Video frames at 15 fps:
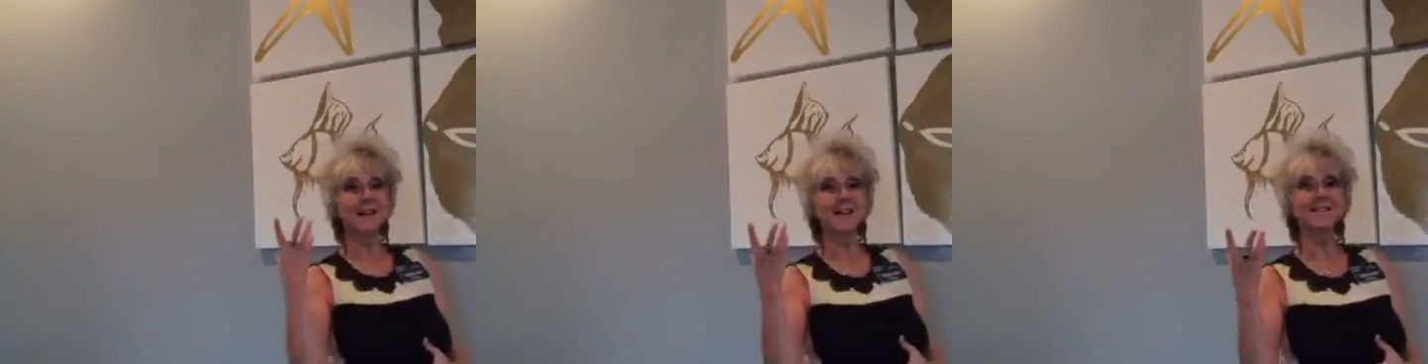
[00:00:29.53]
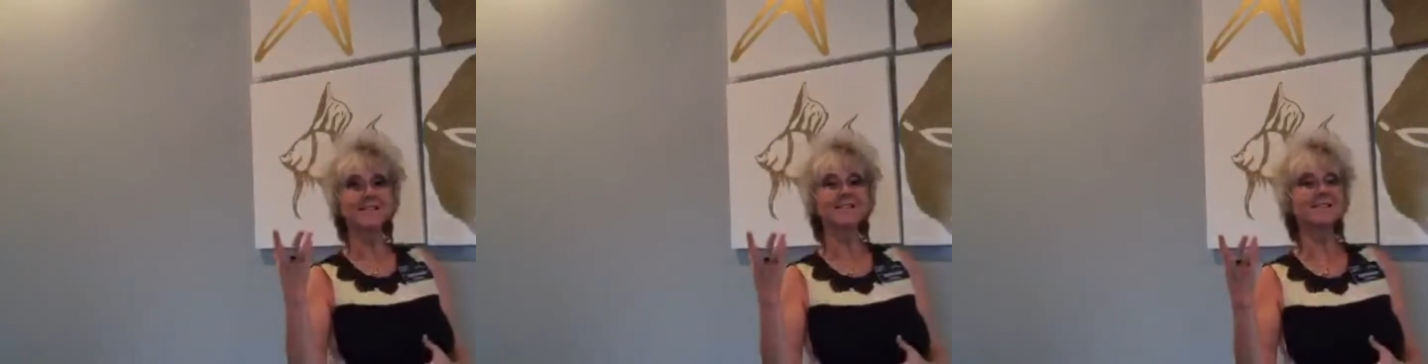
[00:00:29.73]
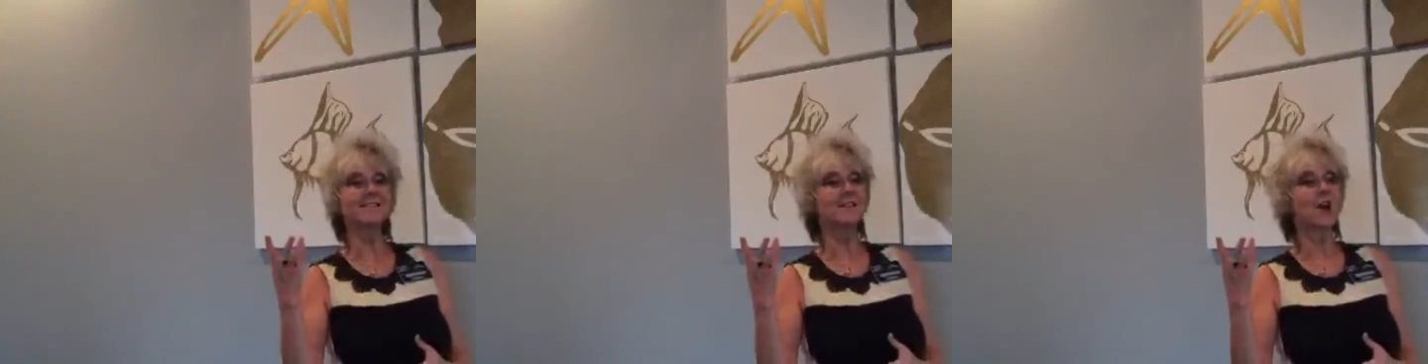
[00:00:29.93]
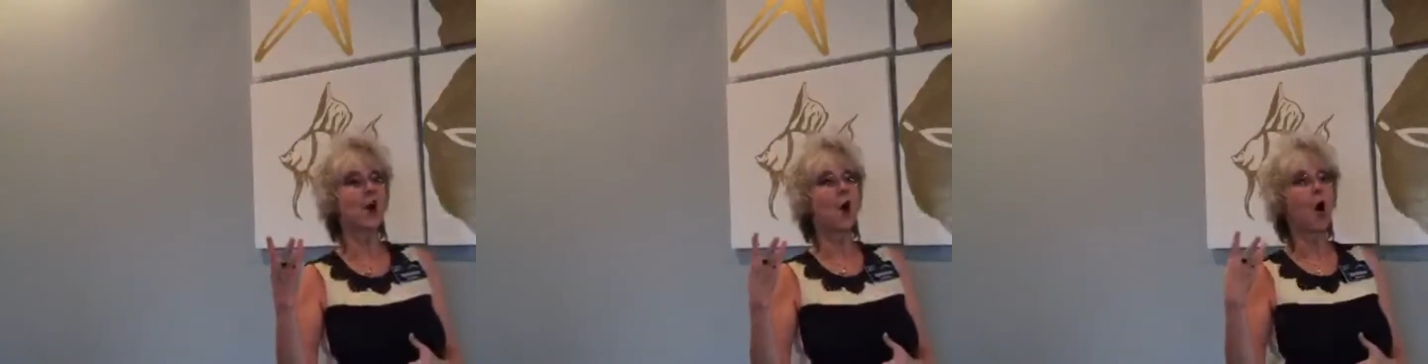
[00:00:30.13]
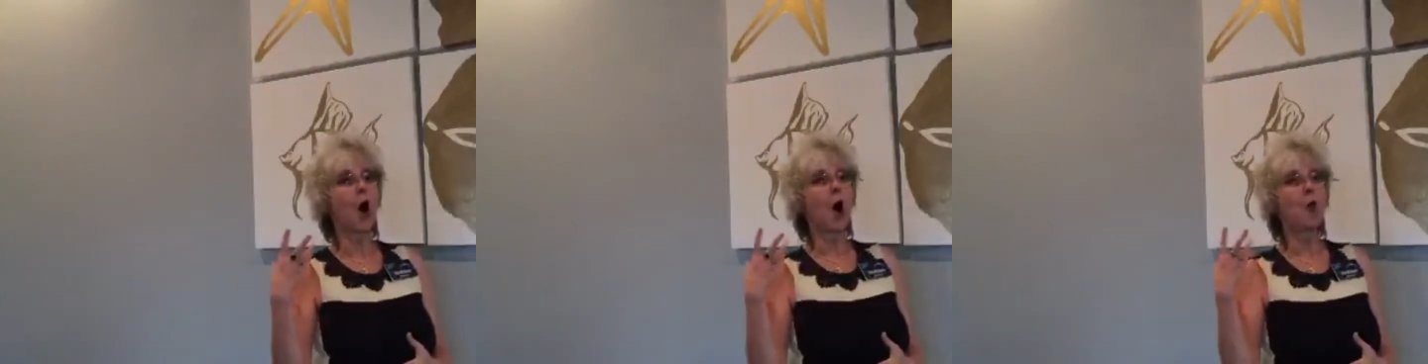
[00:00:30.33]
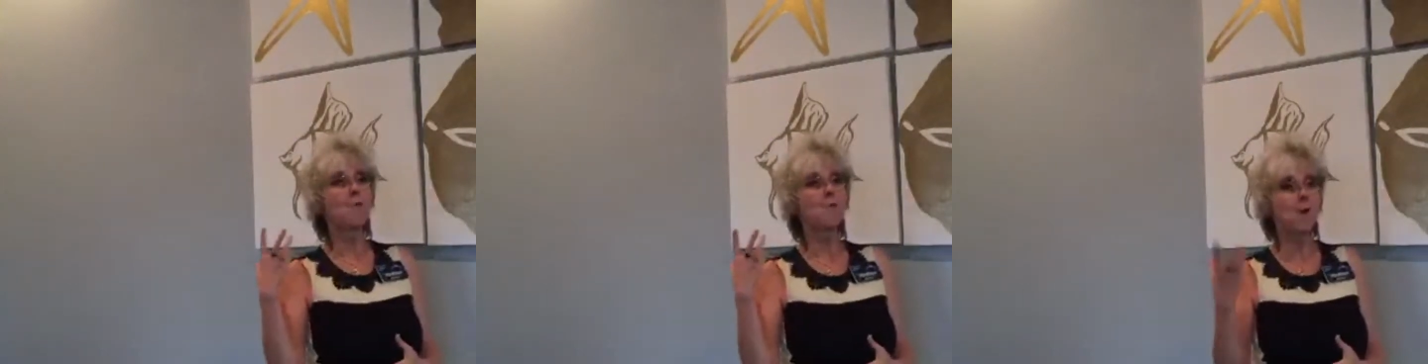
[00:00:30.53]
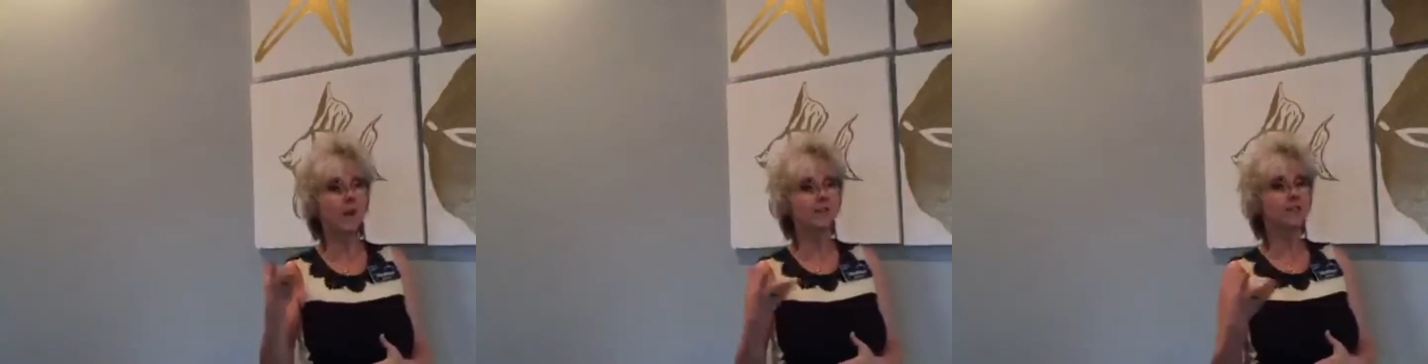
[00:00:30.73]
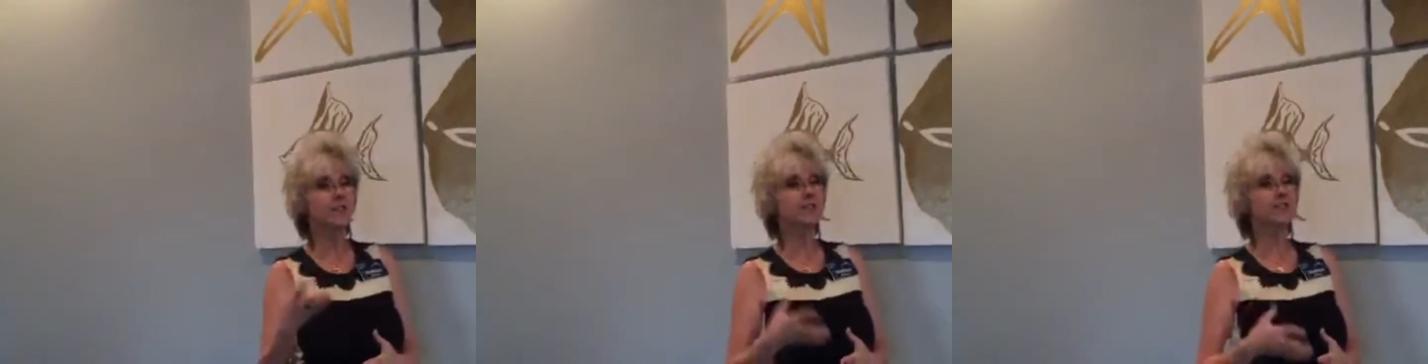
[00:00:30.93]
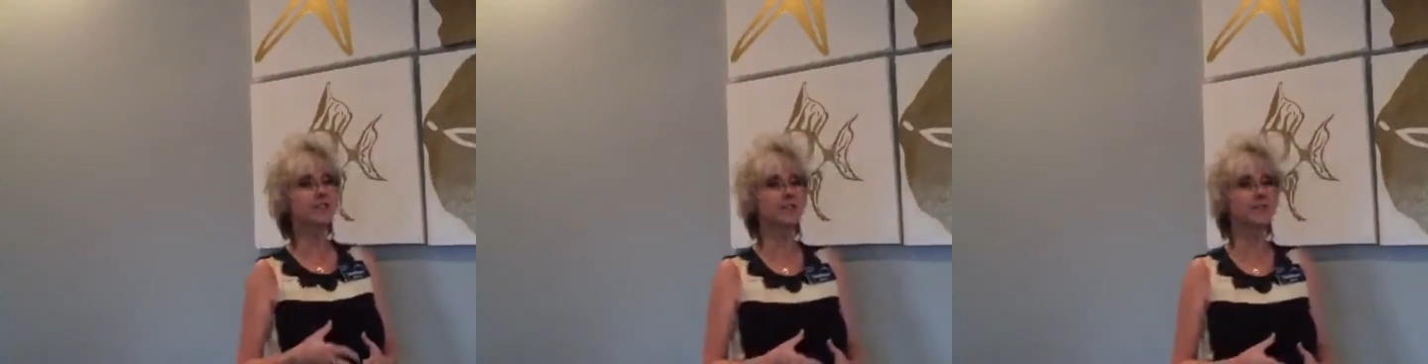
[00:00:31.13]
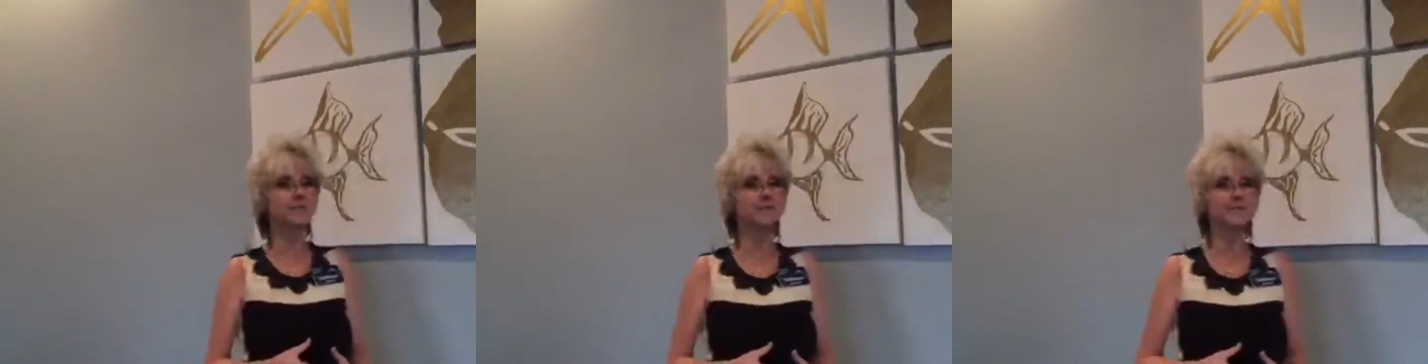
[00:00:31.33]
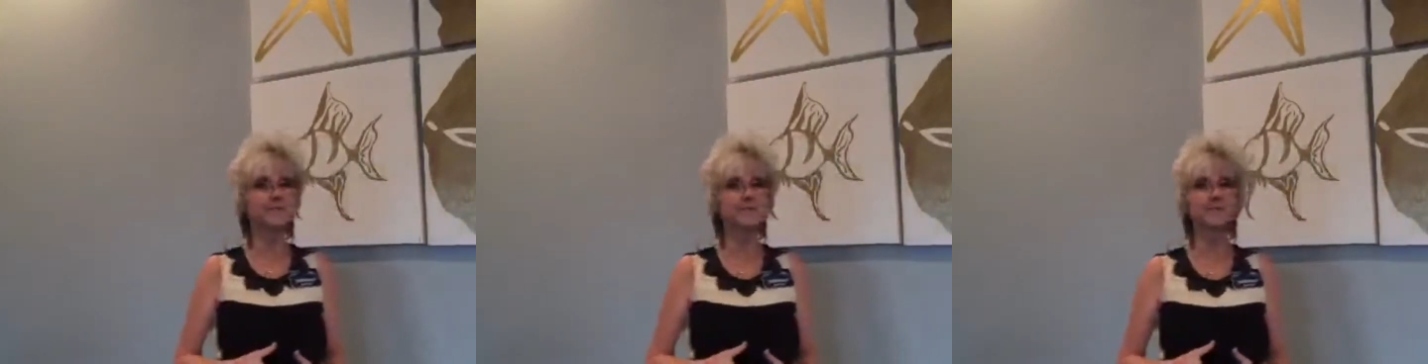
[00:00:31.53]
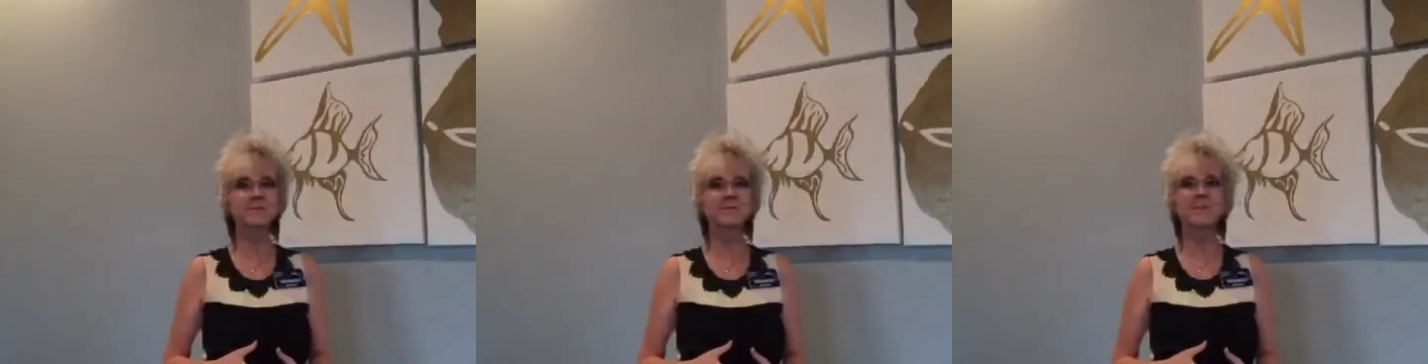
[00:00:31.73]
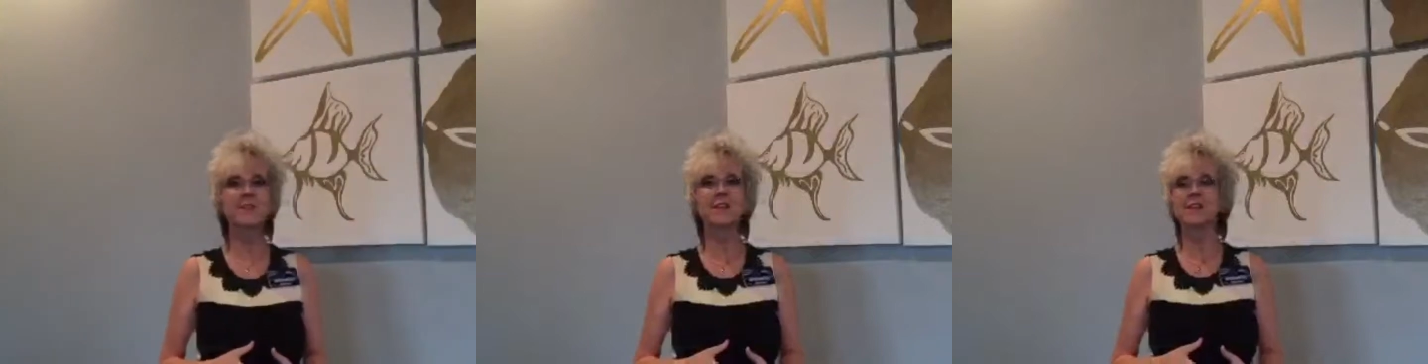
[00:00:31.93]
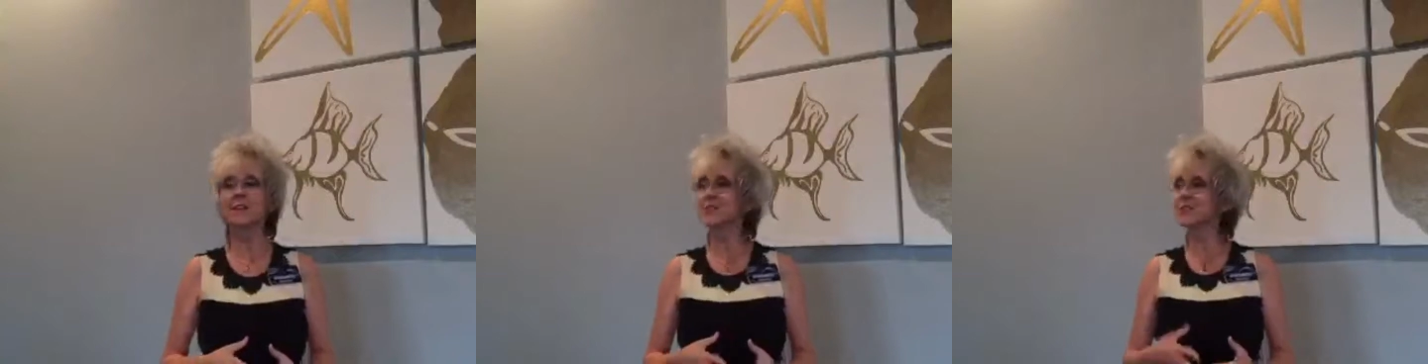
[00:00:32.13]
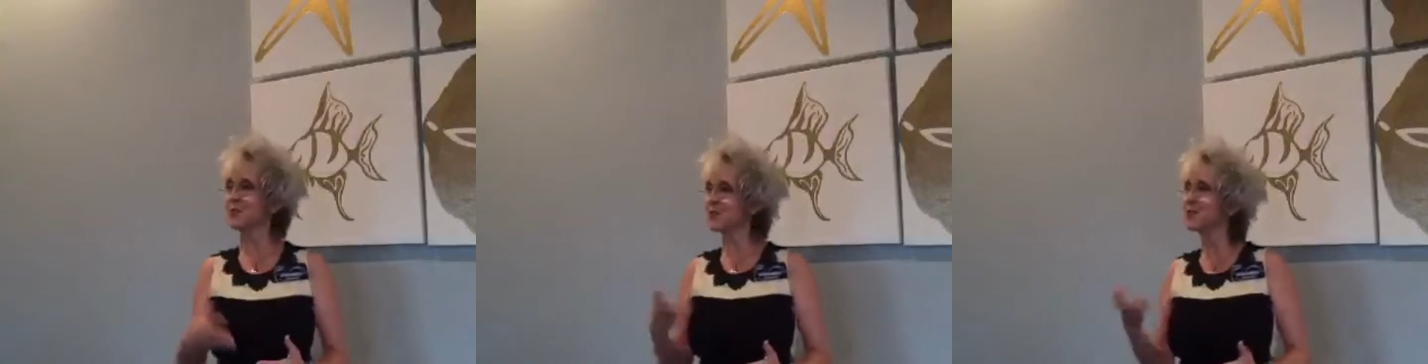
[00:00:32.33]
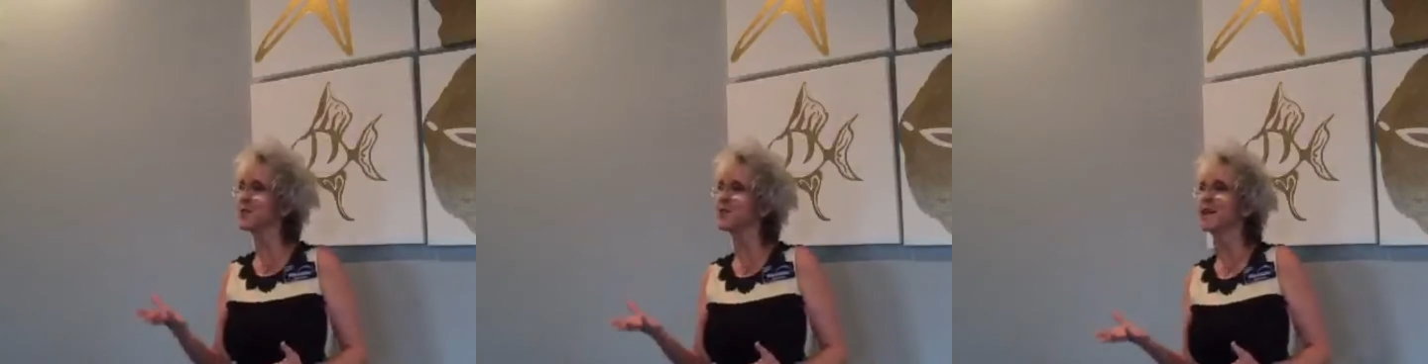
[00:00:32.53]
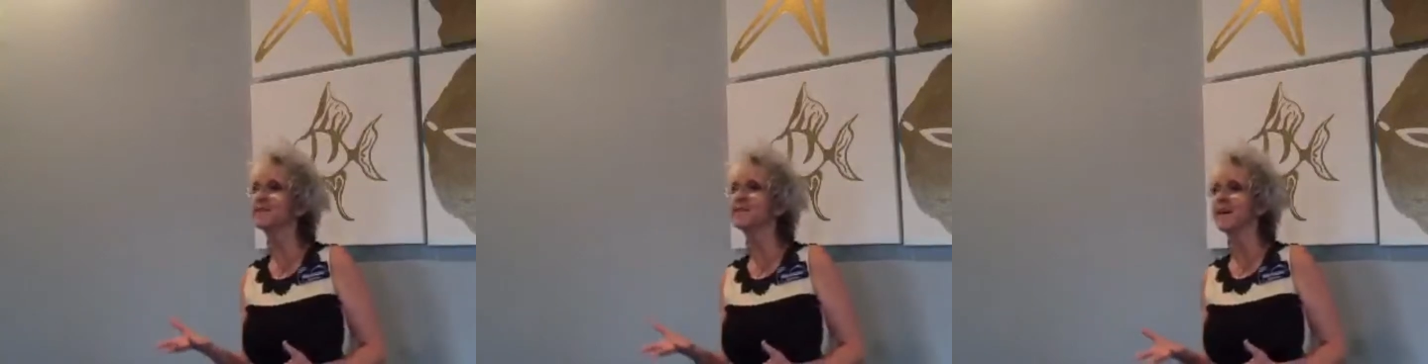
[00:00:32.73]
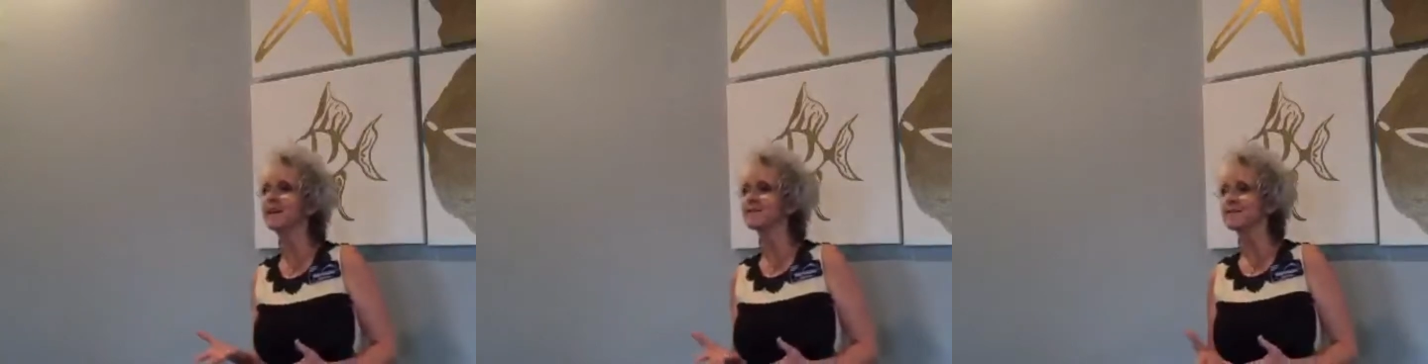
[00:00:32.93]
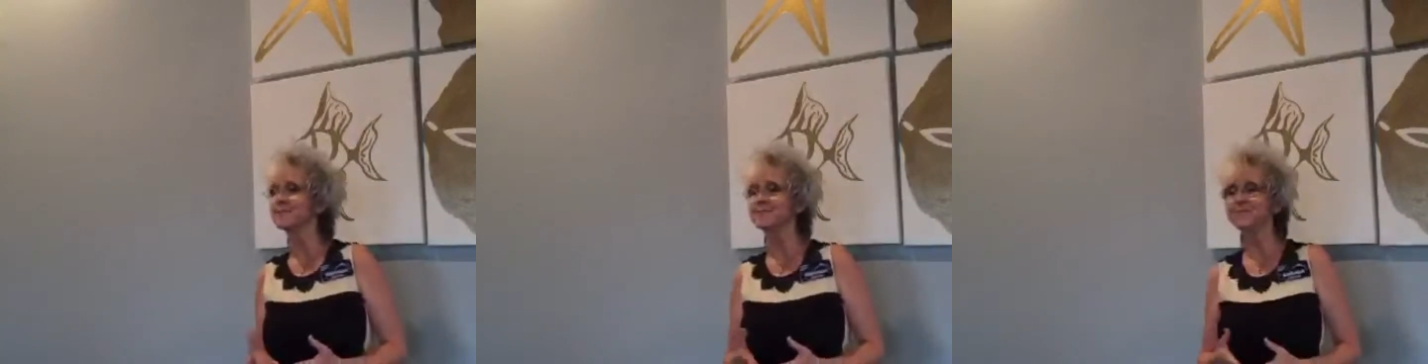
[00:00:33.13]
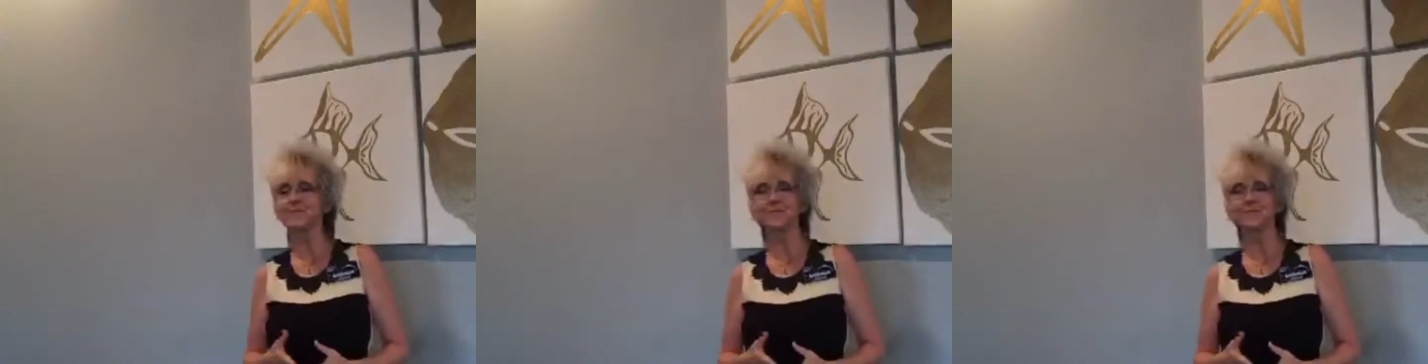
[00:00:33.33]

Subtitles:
hints what to do to create that.